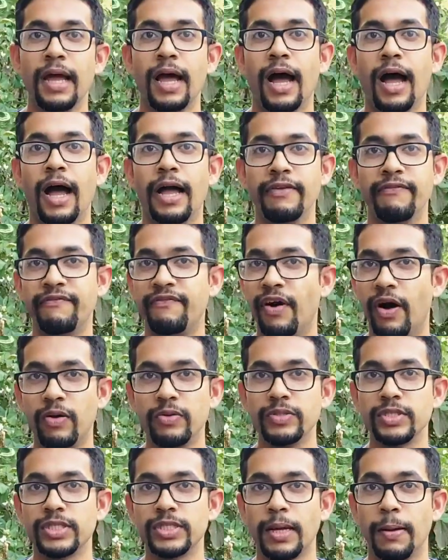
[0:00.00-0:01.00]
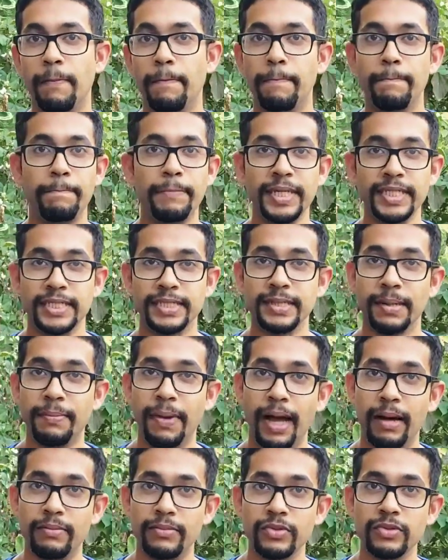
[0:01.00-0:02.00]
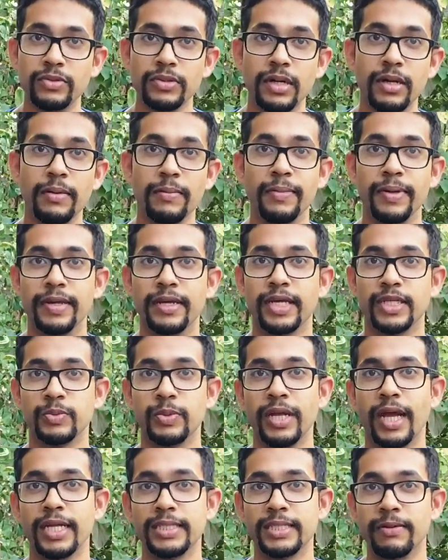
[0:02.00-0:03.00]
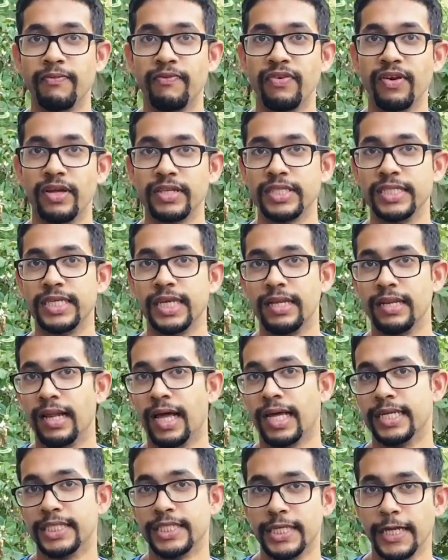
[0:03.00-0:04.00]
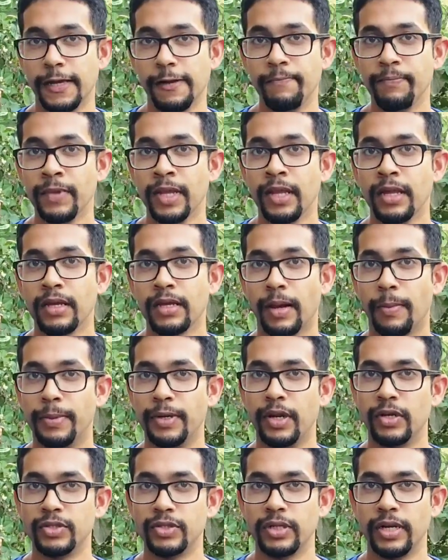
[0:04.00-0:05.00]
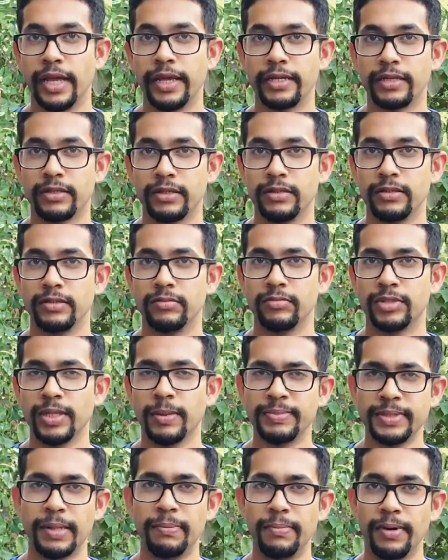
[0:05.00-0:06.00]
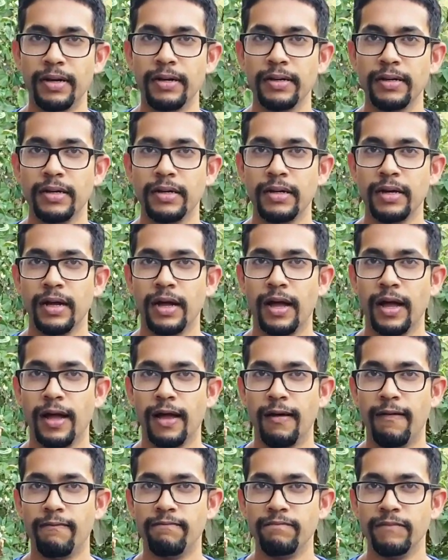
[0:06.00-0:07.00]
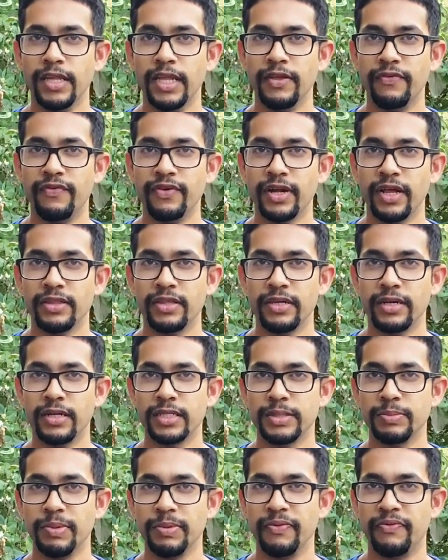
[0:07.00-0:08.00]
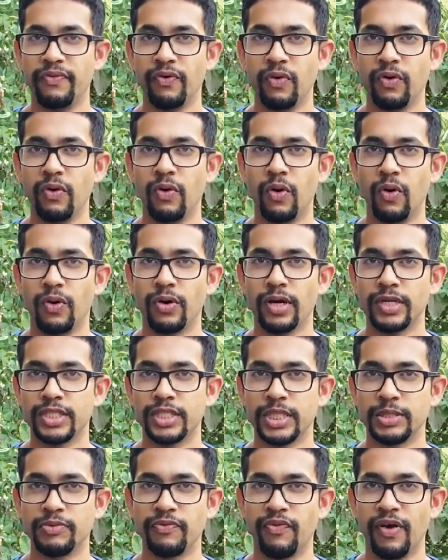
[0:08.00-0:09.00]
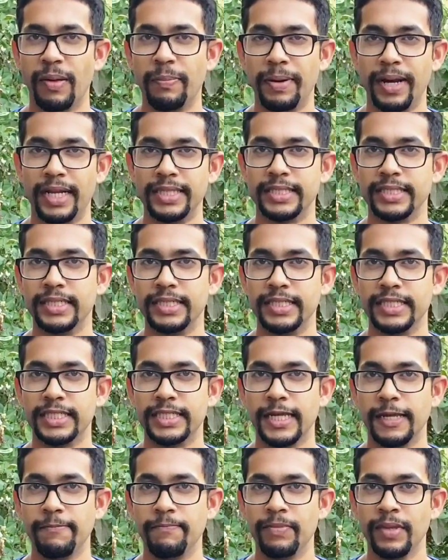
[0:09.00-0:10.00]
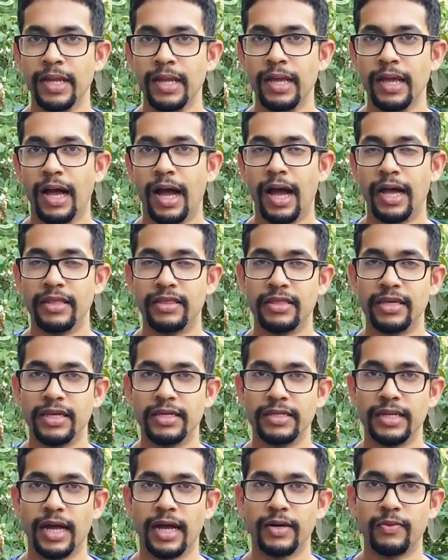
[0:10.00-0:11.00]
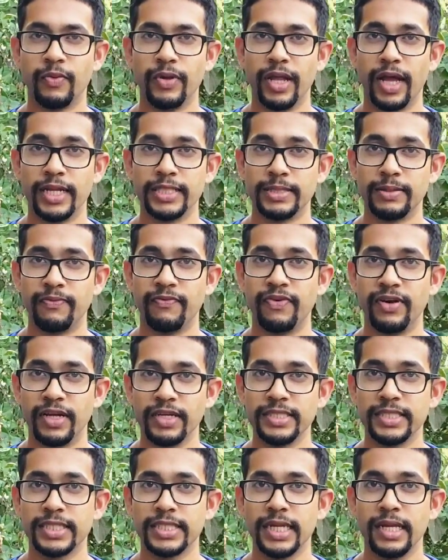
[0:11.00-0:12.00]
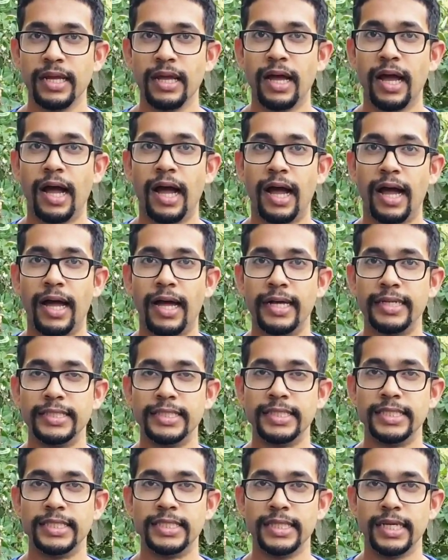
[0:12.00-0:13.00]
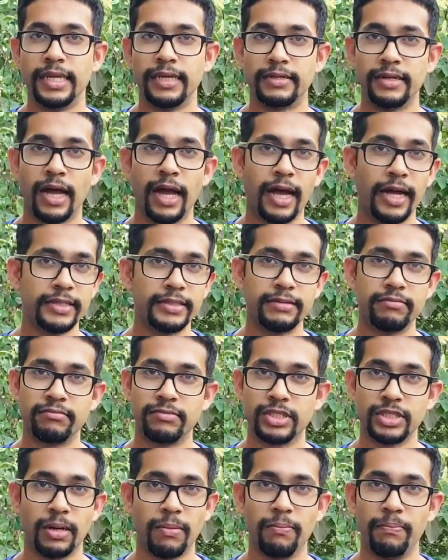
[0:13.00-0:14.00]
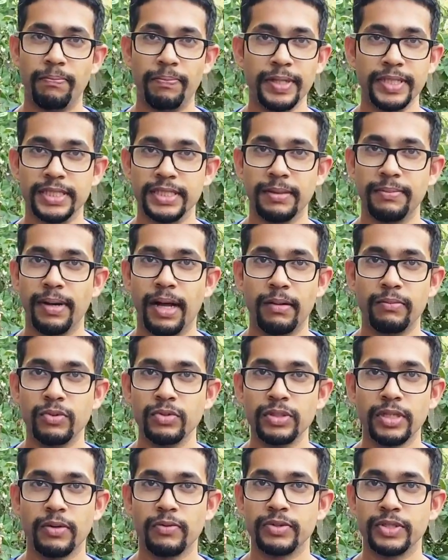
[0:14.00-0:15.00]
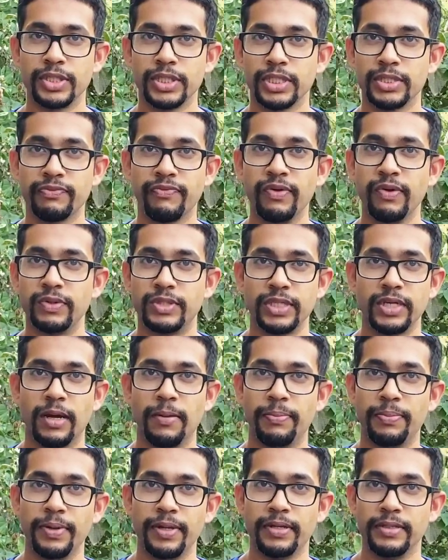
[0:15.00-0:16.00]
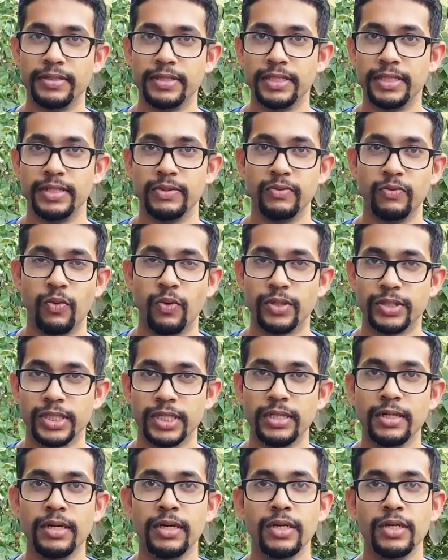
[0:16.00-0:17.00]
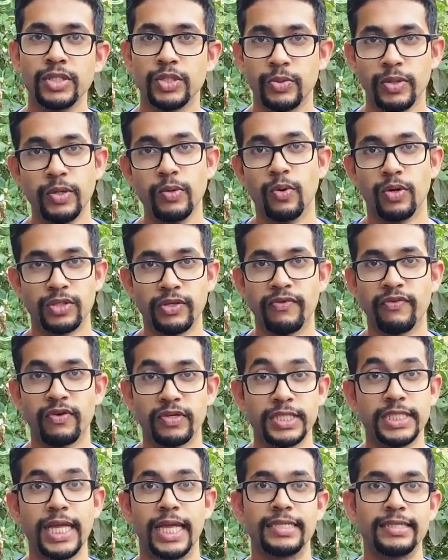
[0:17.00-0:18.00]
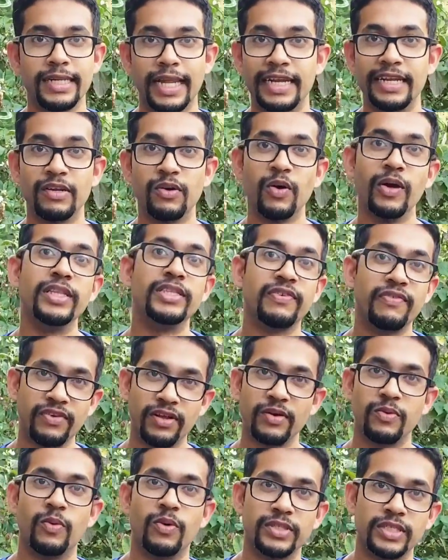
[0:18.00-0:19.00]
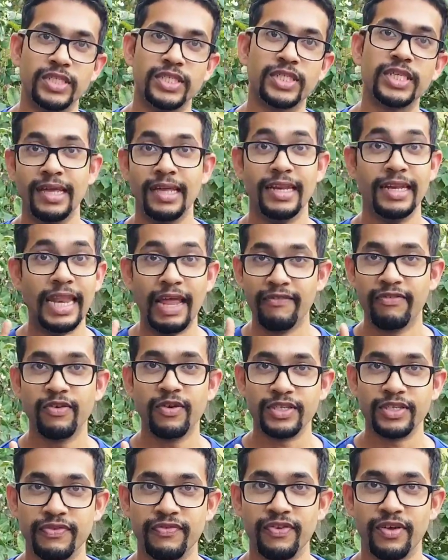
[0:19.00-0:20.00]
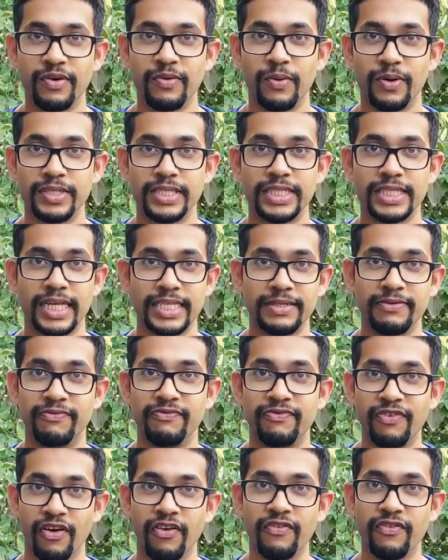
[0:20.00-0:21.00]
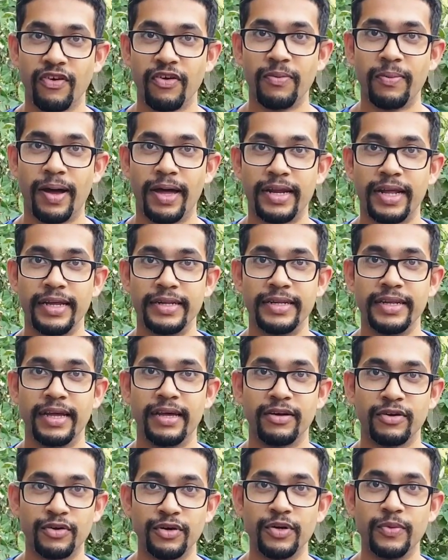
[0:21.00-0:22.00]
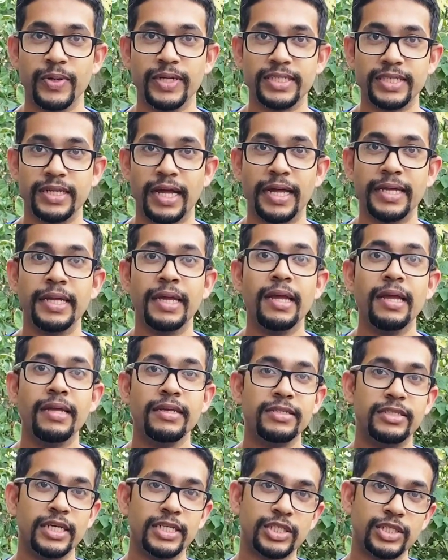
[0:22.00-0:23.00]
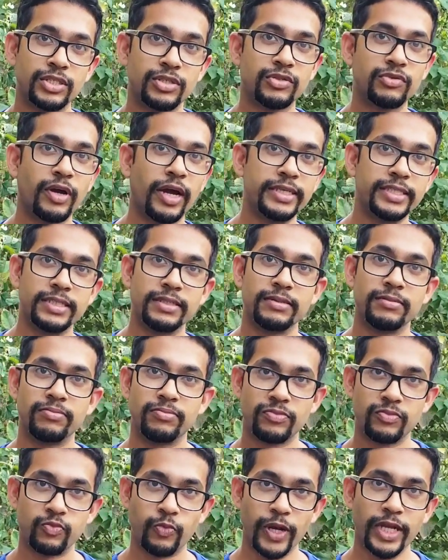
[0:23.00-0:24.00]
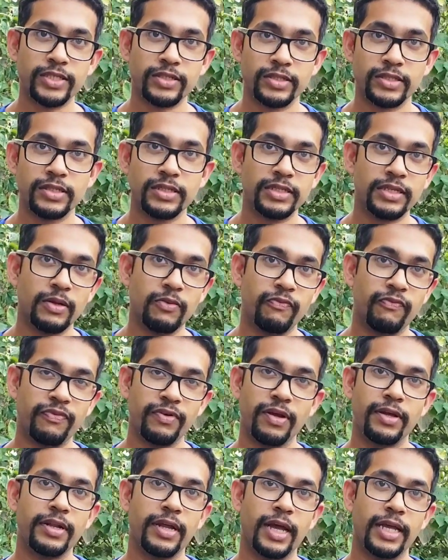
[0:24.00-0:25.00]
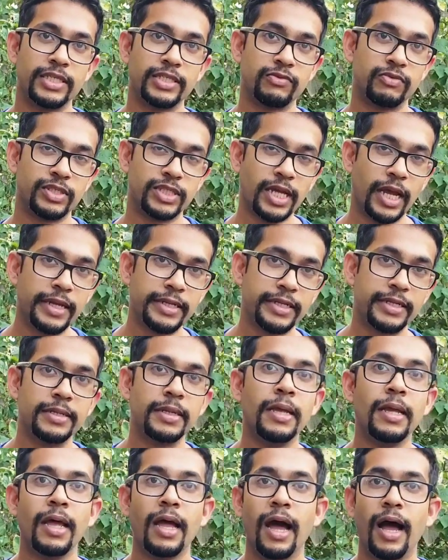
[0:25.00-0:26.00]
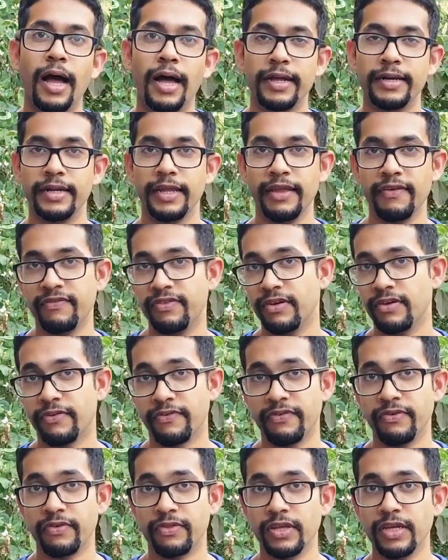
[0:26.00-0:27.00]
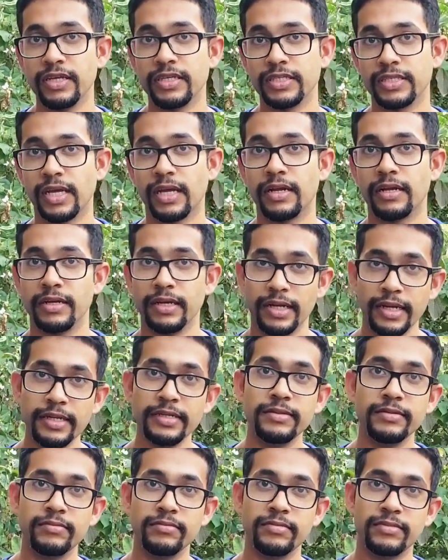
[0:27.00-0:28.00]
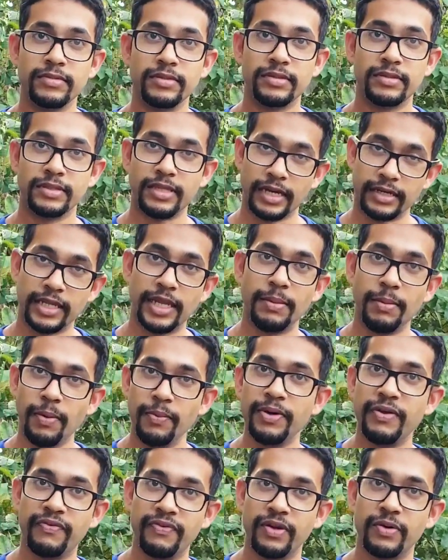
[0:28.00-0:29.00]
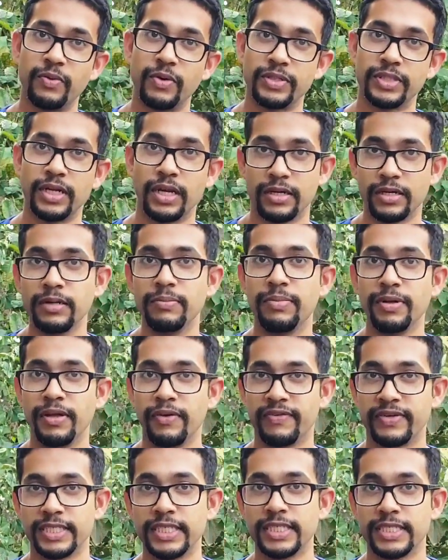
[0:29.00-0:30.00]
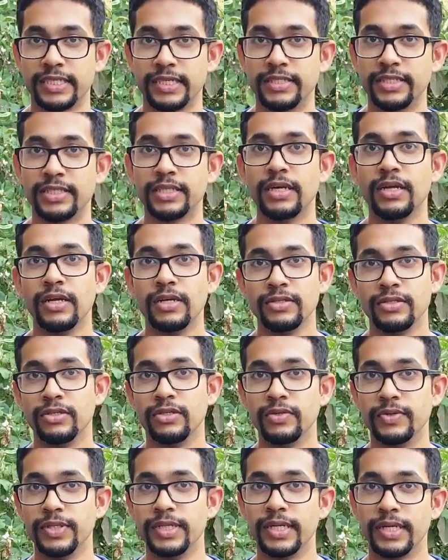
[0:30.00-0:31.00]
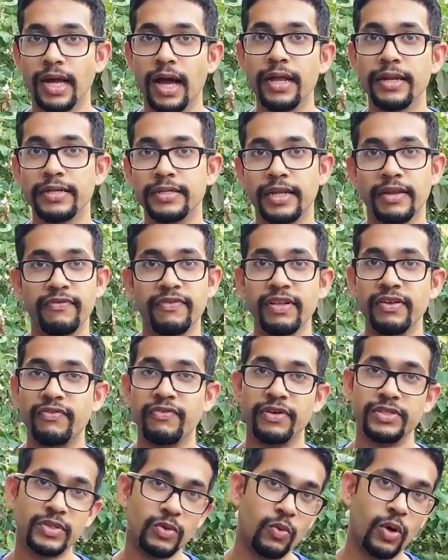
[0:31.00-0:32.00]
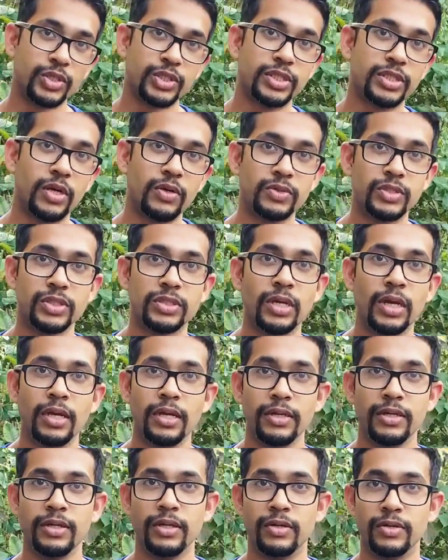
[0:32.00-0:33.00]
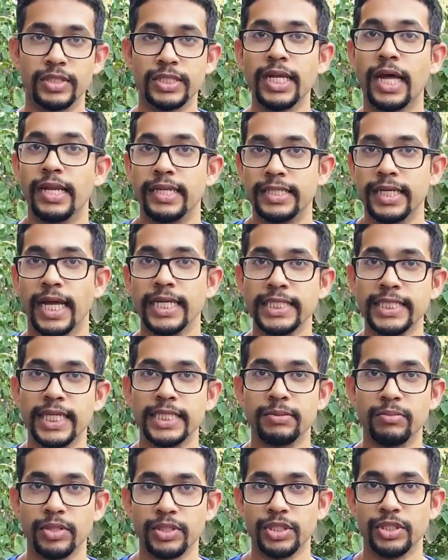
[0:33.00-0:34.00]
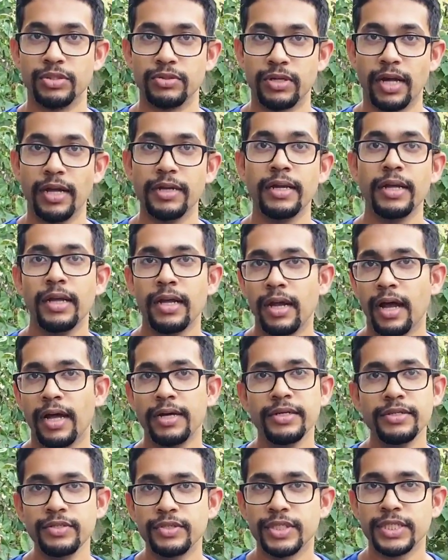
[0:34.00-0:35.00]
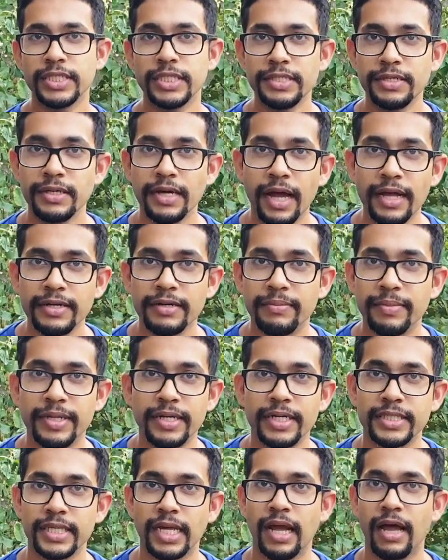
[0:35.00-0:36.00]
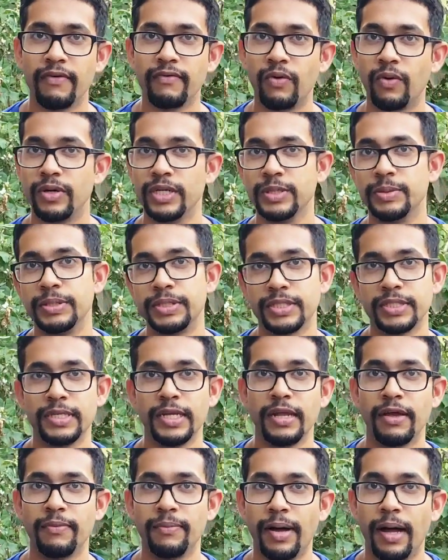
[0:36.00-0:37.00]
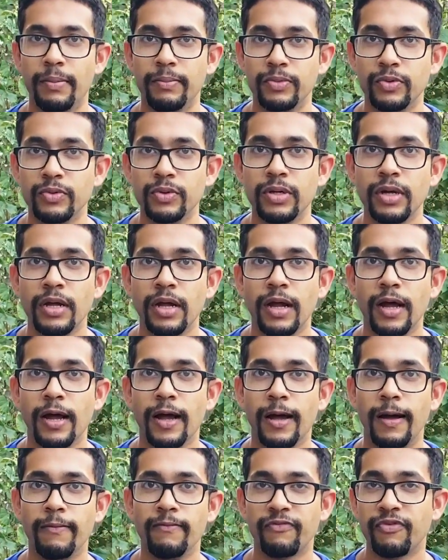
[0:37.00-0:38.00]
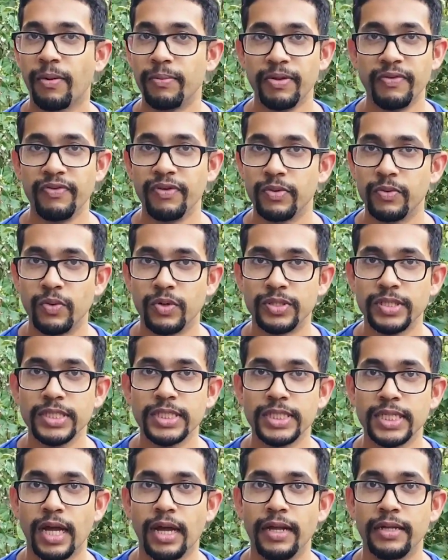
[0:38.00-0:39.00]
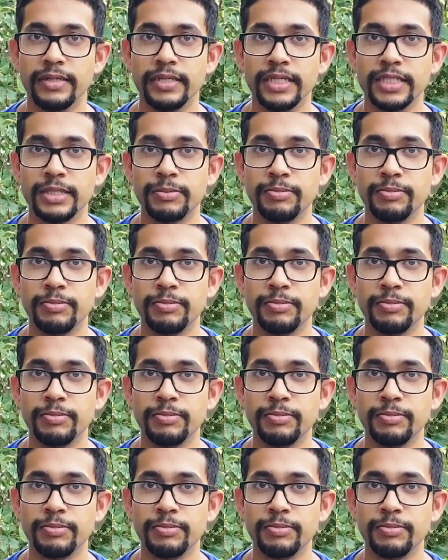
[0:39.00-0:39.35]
I found some pieces of bamboo, because we had some floods here last year, coming down to like September, even I think a little bit before August, just before I planted in the Seim. I think that we had some floods, and it had some pieces of bamboo that was just floating up in the water. So when the water, of course, settled, I didn't go into flood waters. Never go flood waters. That's a very bad idea. A good way to die. Just try to wait until the flood has resided, and if there are a few things that came up with the flood water that could be of assistance to you in your garden, then feel free to wash it out, you know, sanitize it as much as you can, and then use it in your garden. Because I have all these pieces here of bamboo from the flood waters, and these